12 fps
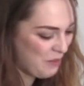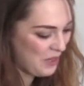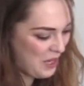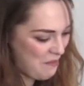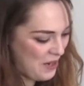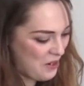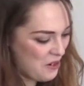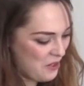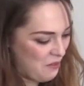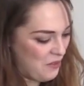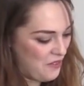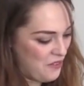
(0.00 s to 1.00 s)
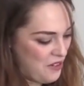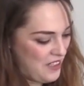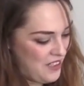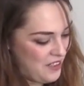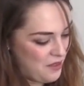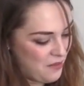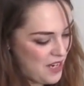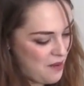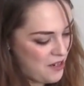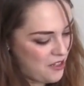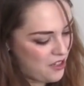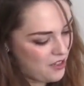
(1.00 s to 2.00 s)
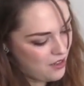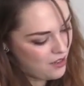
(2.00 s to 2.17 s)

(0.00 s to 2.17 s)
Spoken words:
put that back on before I do some damage.